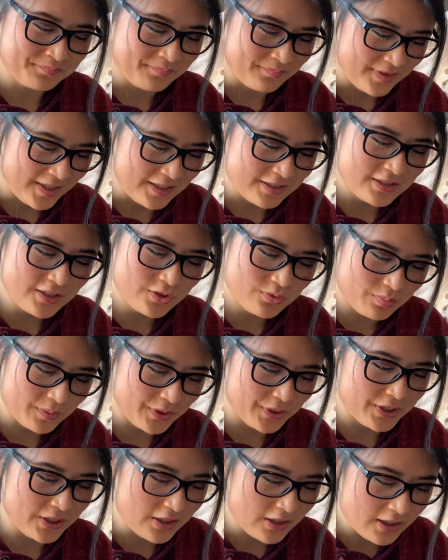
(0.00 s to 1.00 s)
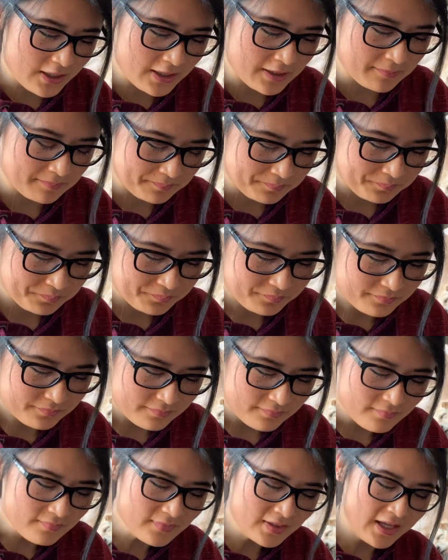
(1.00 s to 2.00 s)
This is really good.
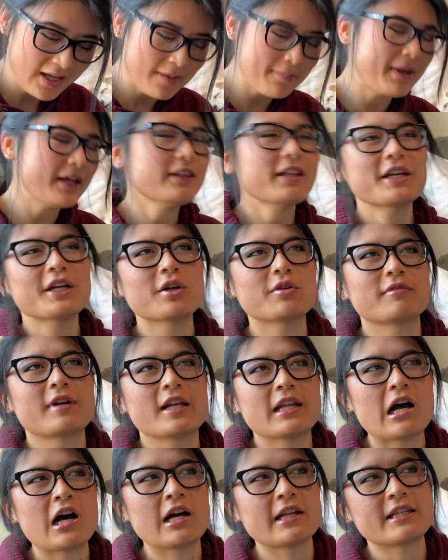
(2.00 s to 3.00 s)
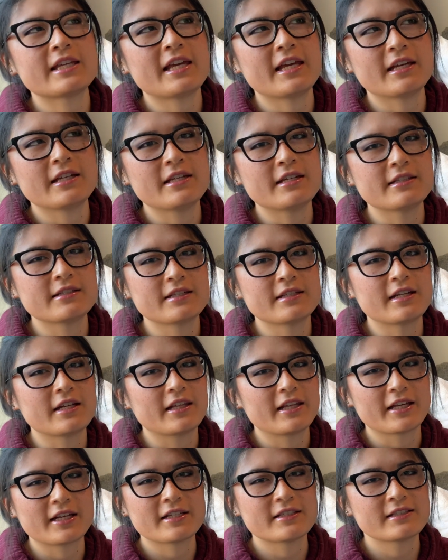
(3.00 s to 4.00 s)
I bet like a Red Hot Candies and
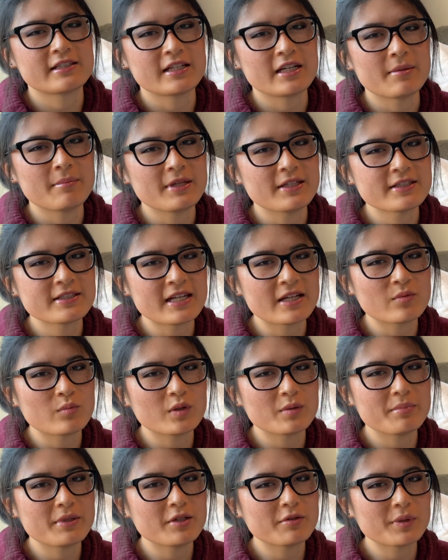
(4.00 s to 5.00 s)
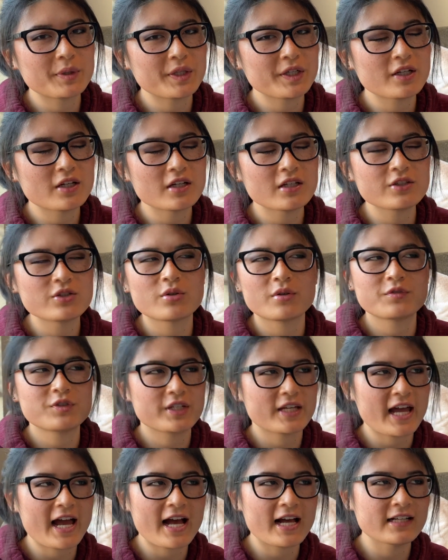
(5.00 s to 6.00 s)
like a cinnamon scent would be really good. So if she
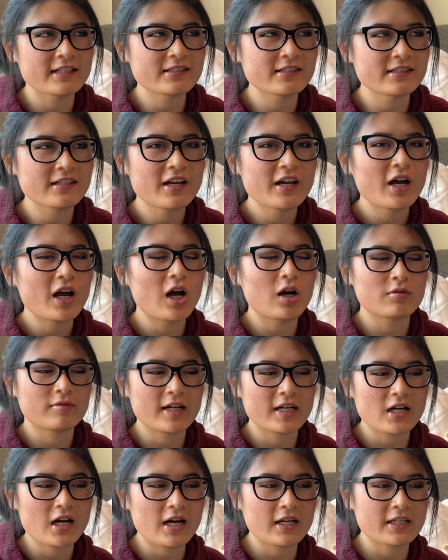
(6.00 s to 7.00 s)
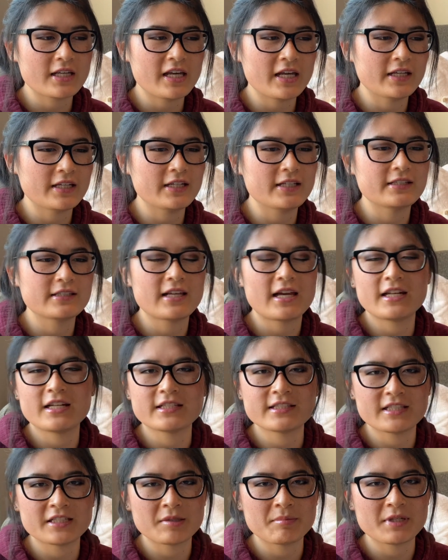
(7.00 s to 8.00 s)
has a Red Hot Candies and a
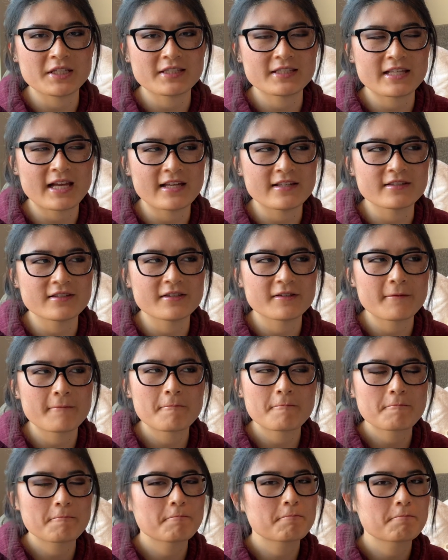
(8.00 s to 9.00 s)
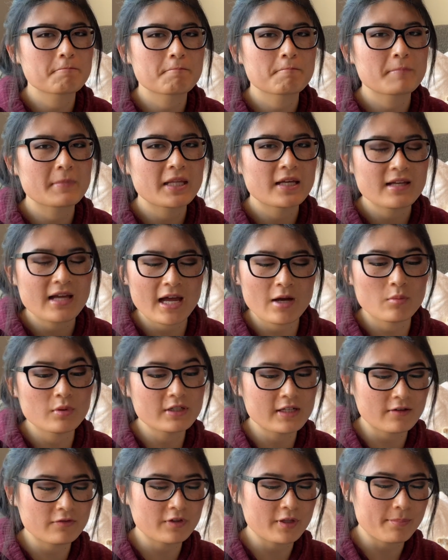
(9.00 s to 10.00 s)
cinnamon scent, I would
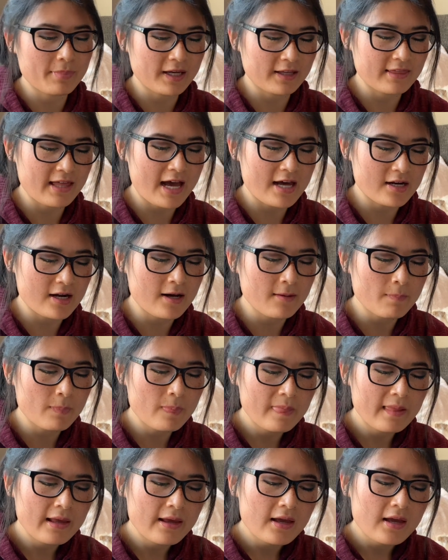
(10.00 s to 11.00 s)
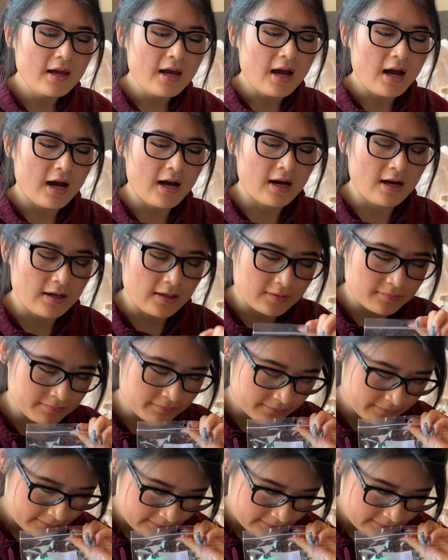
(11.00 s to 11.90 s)
definitely pick that up. But